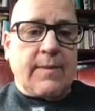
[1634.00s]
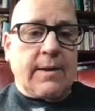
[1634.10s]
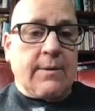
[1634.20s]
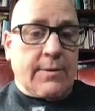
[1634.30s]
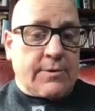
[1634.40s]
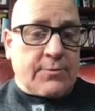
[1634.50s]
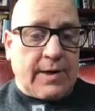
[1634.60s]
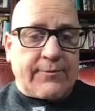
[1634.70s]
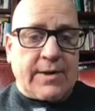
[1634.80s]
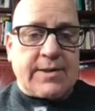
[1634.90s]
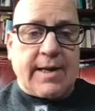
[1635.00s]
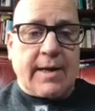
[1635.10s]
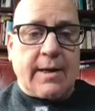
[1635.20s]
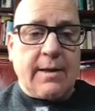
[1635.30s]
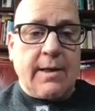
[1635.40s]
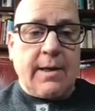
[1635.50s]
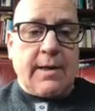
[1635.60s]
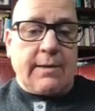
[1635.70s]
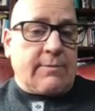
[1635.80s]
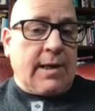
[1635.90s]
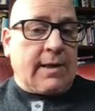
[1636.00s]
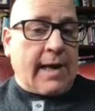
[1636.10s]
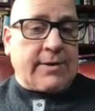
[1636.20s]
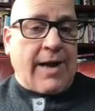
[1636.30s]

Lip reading: There's reference data. It has